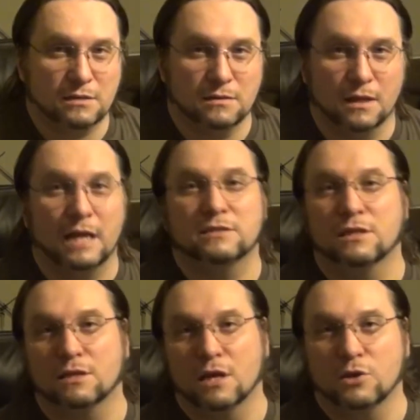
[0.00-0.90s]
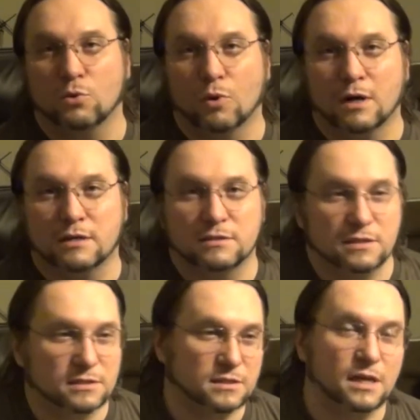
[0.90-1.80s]
The last thing that you want is
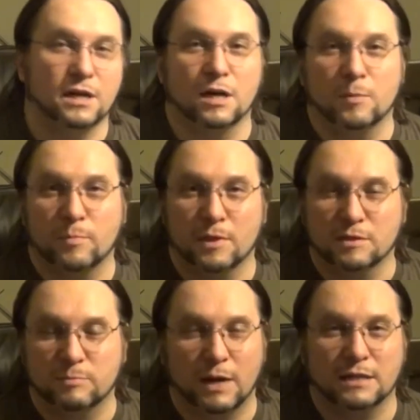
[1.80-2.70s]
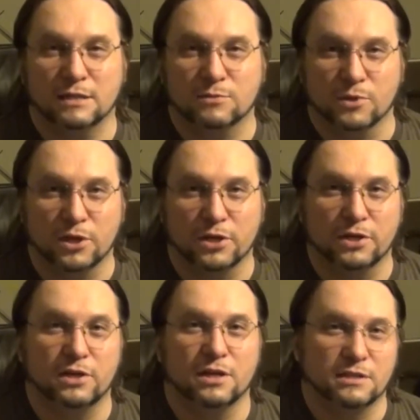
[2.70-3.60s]
to set it up in a spot that's really
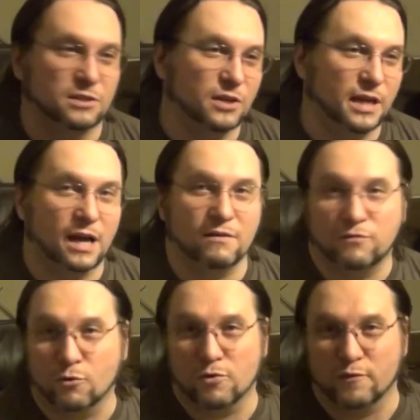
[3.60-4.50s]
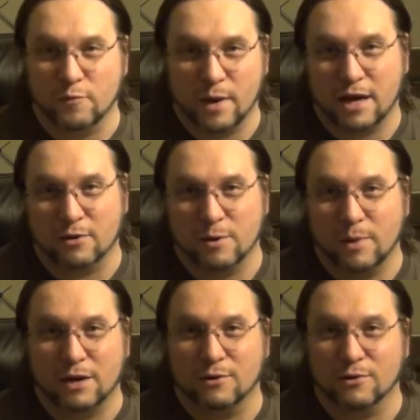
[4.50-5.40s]
good and it's only got a fourth of a battery
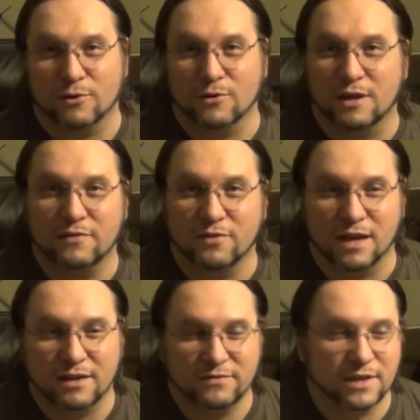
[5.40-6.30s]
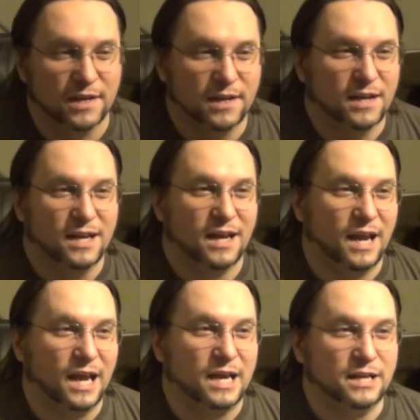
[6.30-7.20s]
power life left,
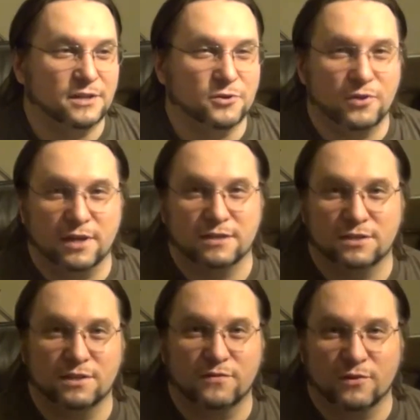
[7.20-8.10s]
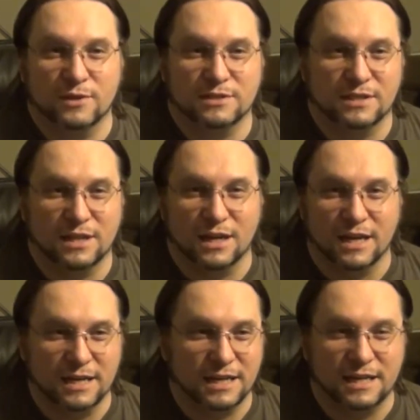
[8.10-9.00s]
and you think it's good for the rest of the
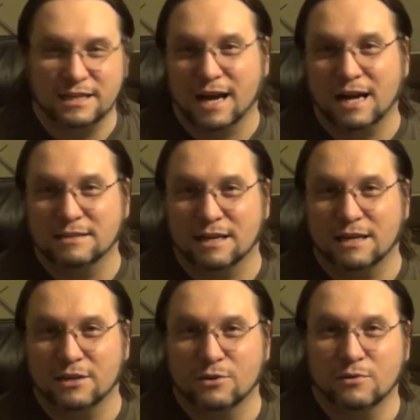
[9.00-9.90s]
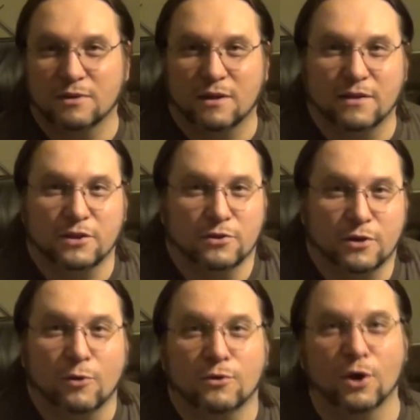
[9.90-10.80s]
night, and it dies on you, and then you
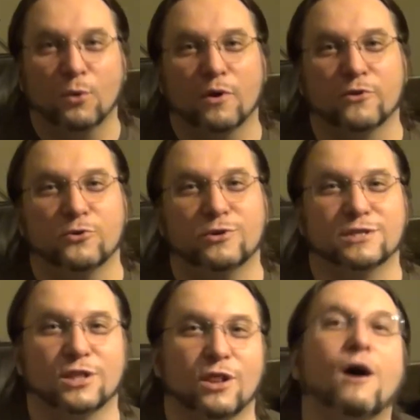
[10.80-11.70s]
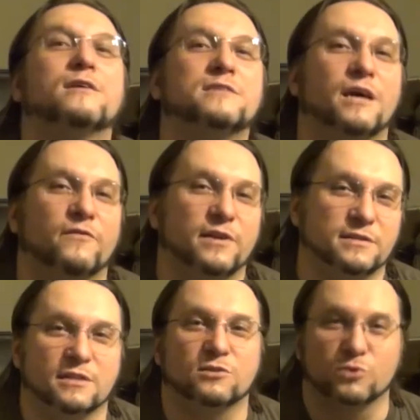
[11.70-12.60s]
don't know whether you just lost
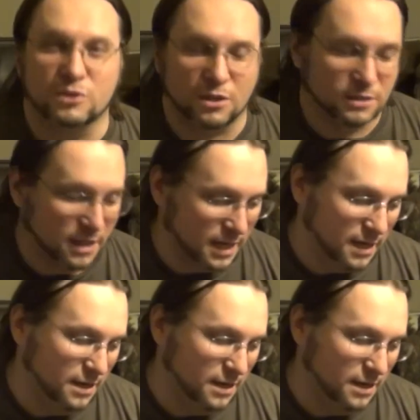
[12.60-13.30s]
evidence as a result of it.